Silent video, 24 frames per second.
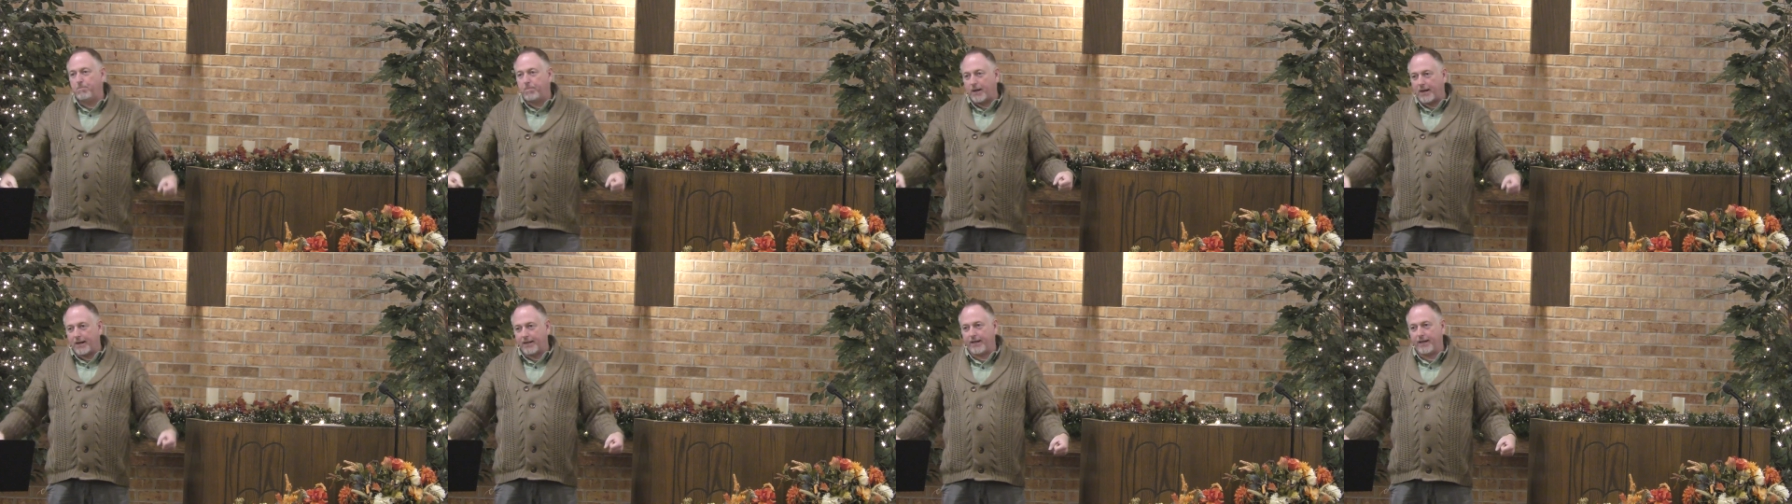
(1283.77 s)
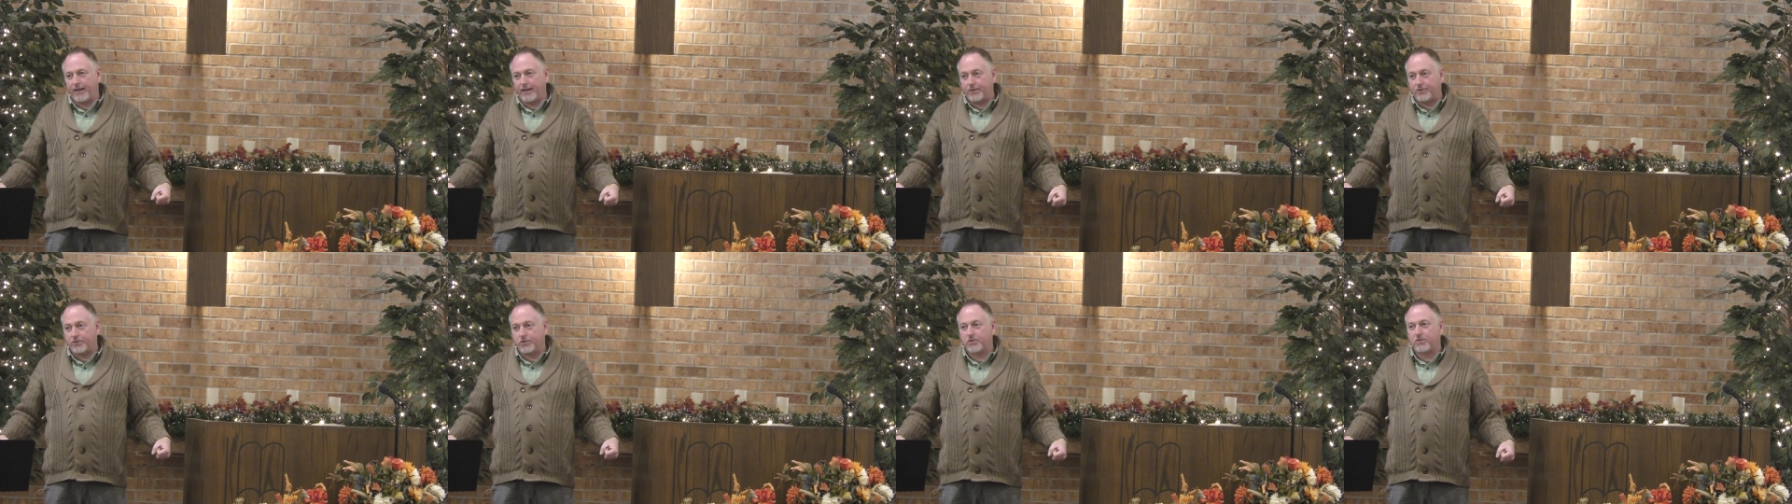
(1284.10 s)

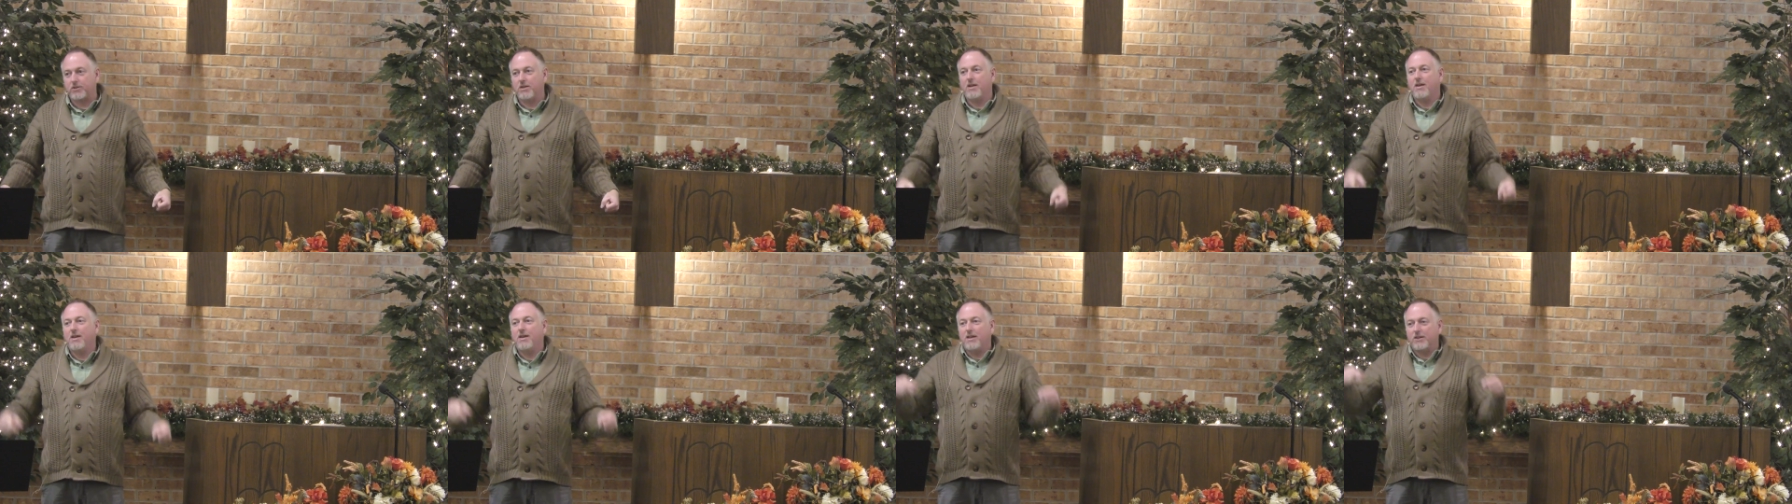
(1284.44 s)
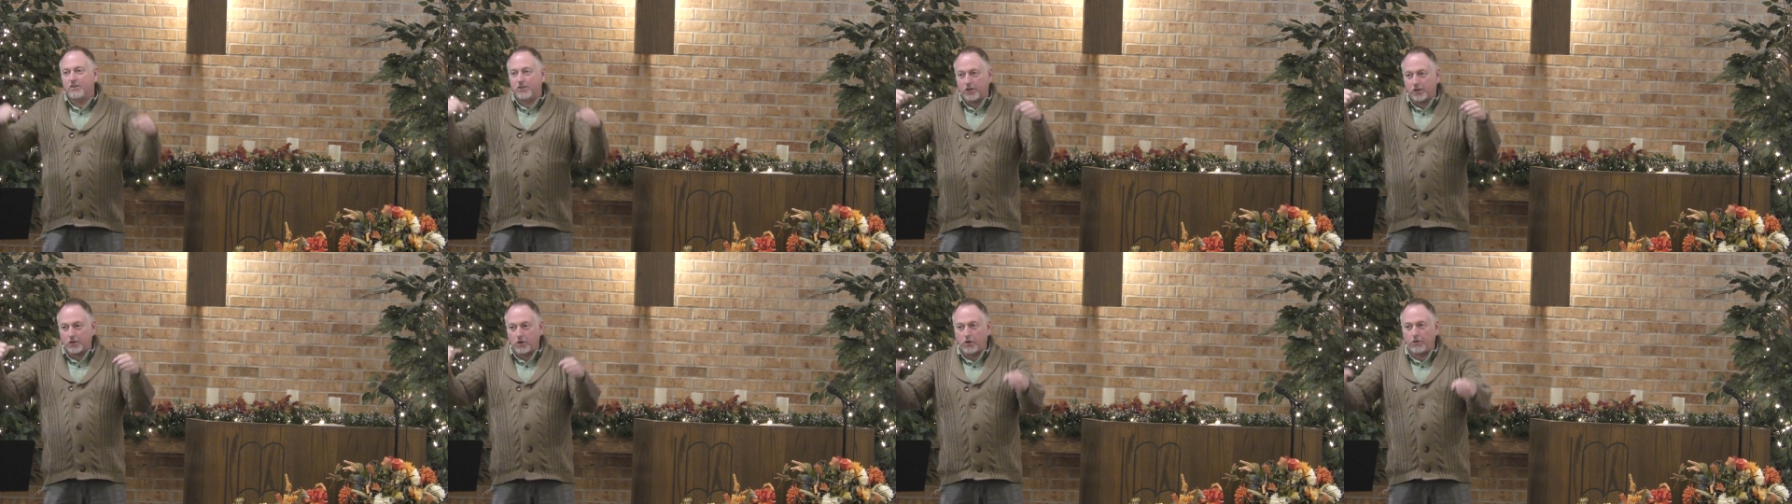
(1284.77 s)
buckets
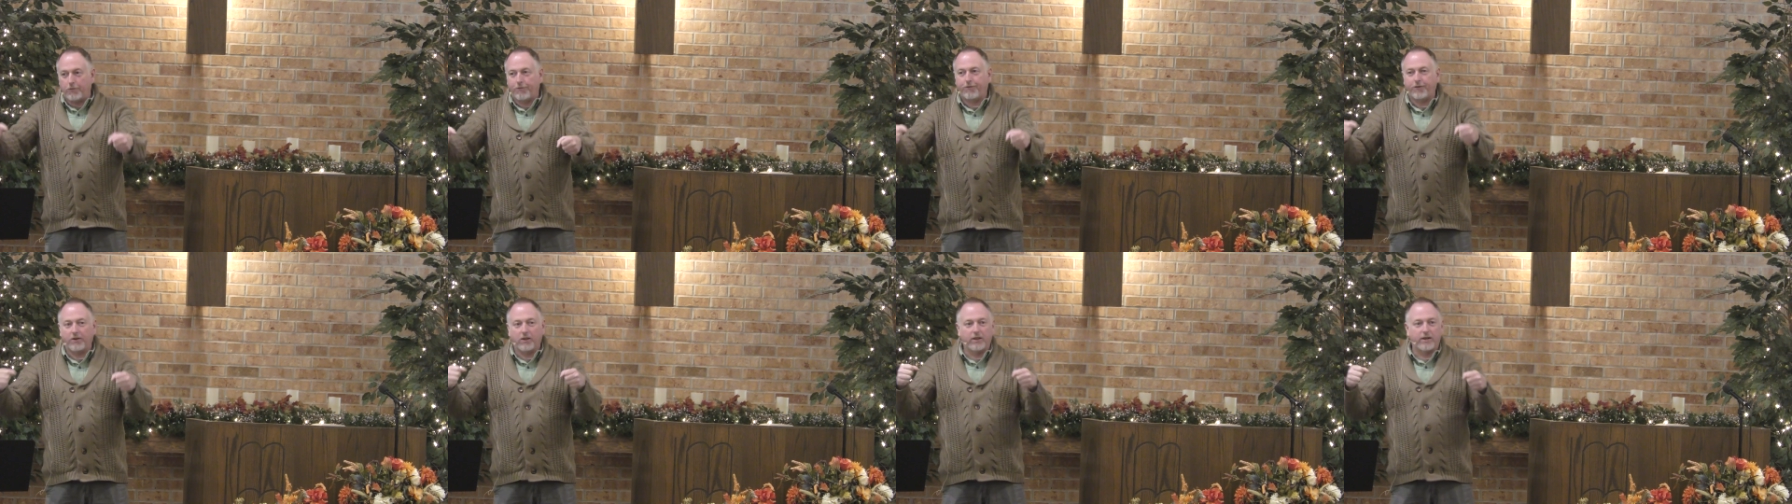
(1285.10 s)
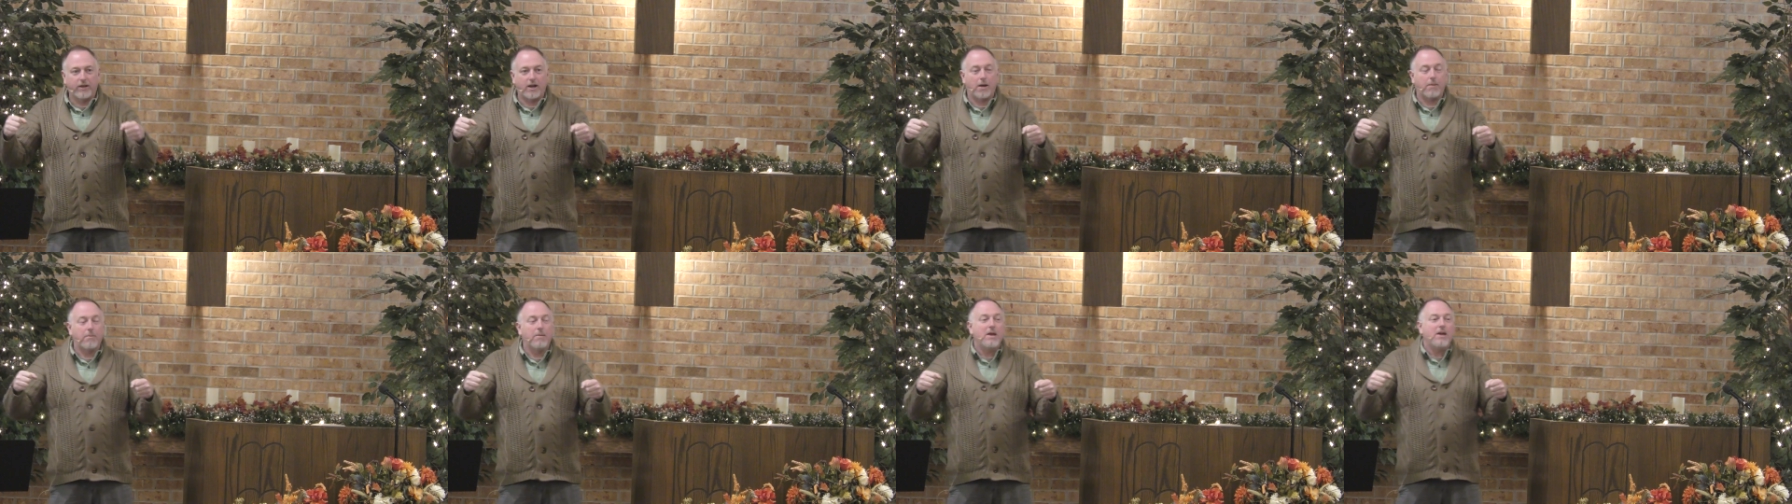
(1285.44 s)
to go fill
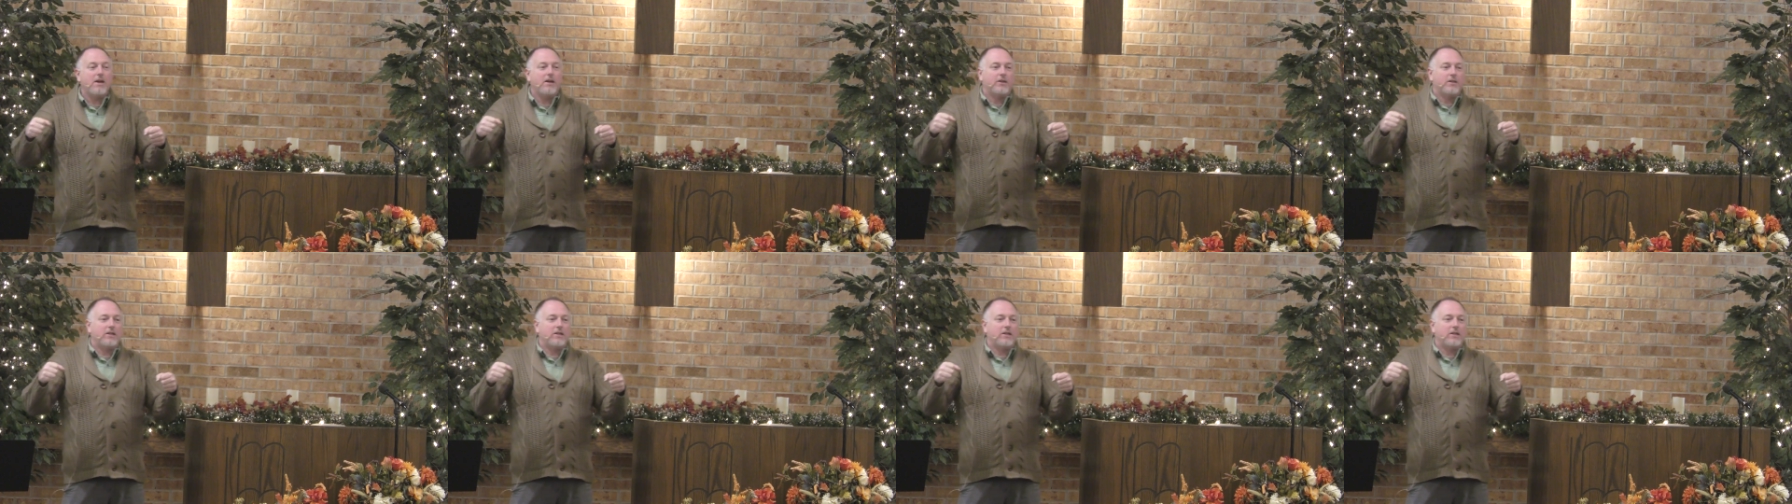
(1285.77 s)
it up.